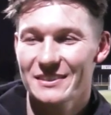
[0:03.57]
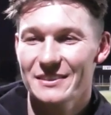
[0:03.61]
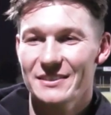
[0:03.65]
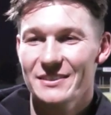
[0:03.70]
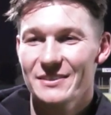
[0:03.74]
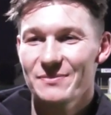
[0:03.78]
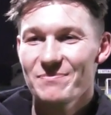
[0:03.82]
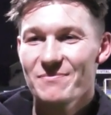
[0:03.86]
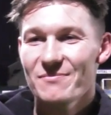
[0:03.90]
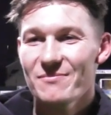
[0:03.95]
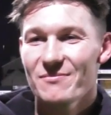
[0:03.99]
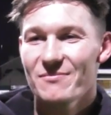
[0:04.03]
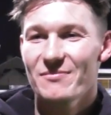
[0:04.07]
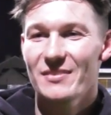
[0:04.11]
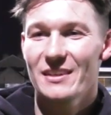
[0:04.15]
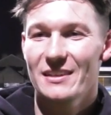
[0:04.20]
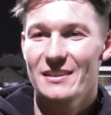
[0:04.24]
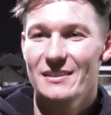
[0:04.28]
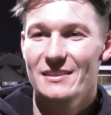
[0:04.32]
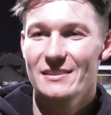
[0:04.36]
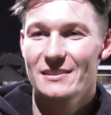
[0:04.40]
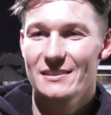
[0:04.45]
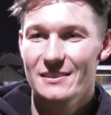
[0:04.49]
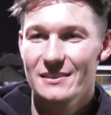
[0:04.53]
Dylan, a great
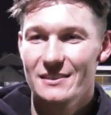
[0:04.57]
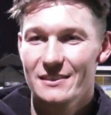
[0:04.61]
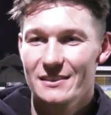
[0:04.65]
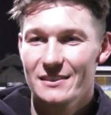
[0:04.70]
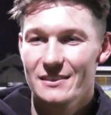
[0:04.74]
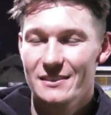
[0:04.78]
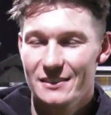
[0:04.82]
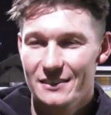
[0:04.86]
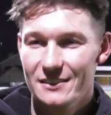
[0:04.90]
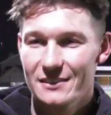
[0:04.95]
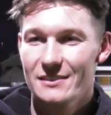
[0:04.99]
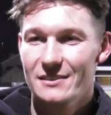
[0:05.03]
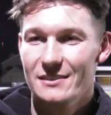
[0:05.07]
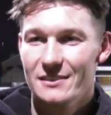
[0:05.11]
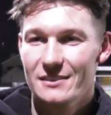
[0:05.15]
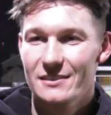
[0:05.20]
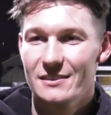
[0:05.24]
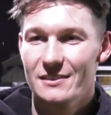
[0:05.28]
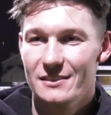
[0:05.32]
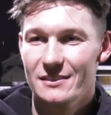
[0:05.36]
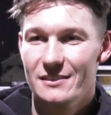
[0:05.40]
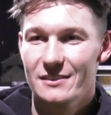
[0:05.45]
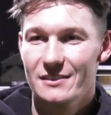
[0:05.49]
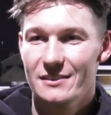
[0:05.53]
win today. How are the
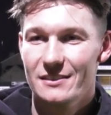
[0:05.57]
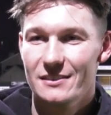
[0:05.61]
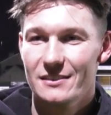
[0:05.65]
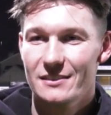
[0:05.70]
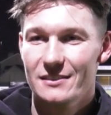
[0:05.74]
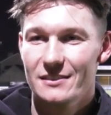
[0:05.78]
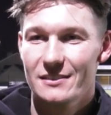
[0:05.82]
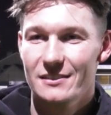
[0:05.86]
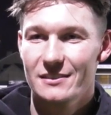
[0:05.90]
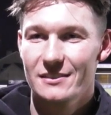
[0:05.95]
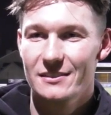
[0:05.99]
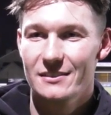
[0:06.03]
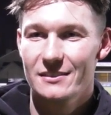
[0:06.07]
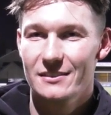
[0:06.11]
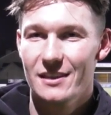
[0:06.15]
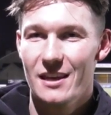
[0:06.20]
lads feeling after that one?